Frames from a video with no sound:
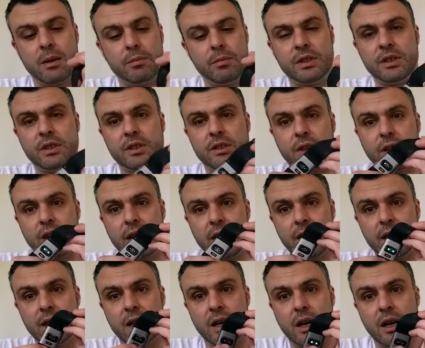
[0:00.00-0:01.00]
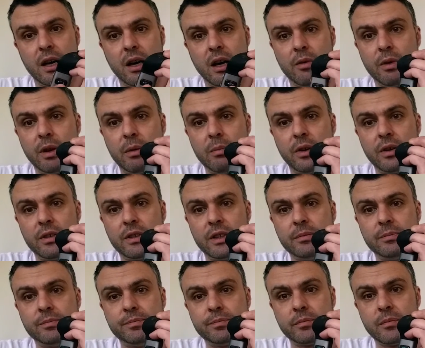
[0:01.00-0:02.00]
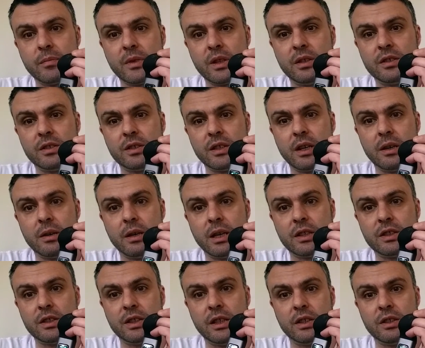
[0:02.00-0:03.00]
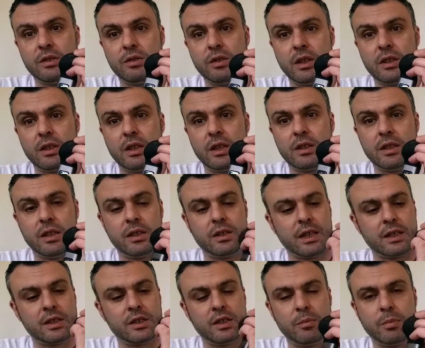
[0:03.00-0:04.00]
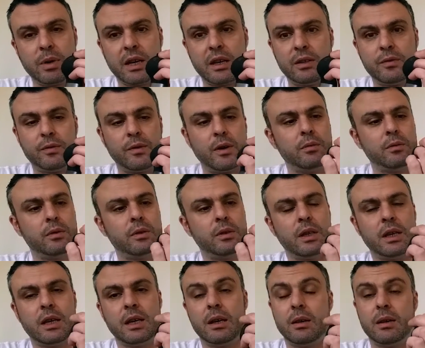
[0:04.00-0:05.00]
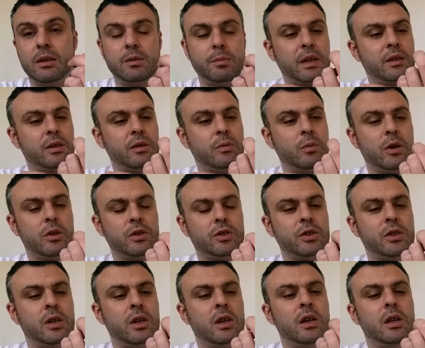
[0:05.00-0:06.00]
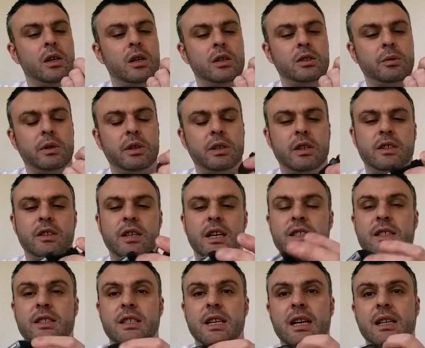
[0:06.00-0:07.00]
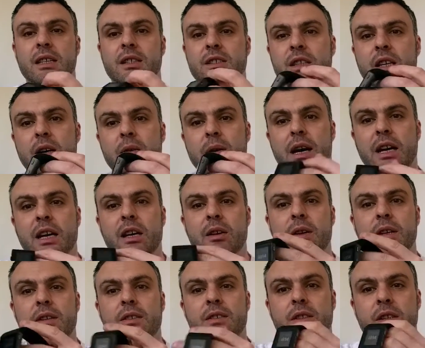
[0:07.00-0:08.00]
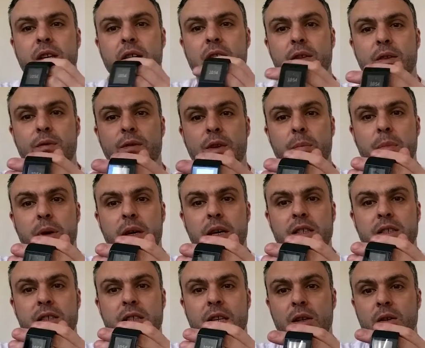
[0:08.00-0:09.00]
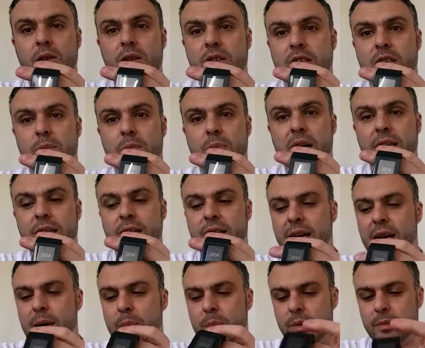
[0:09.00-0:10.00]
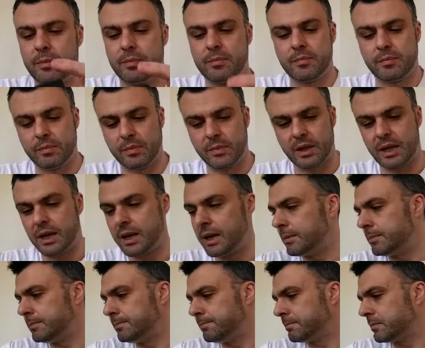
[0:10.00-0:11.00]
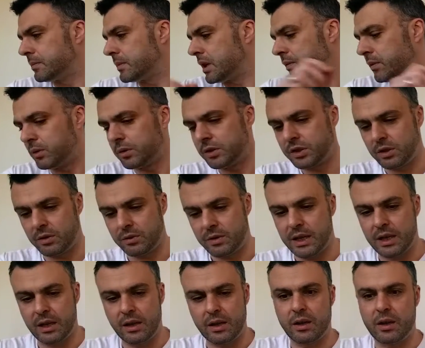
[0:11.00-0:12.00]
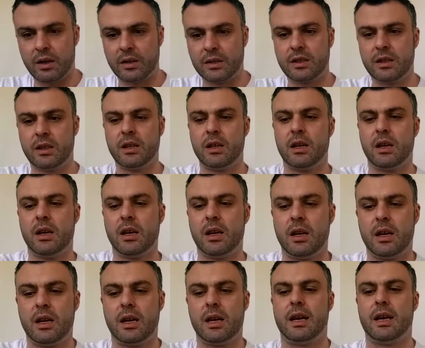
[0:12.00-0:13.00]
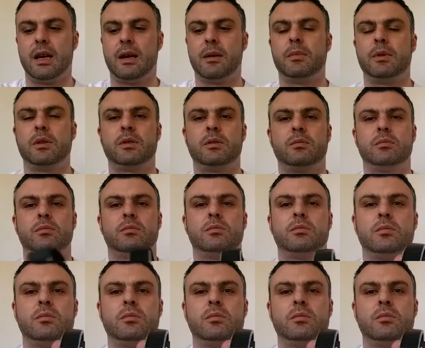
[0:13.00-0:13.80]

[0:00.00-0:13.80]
Um, this has got a heart rate monitor. It's uh, actually a, a, attached to the back of the phone, uh, at the back of the watch. So we're going to test that and see how accurate uh, the Fitbit is and look at the companion app. Um, I've also then got um,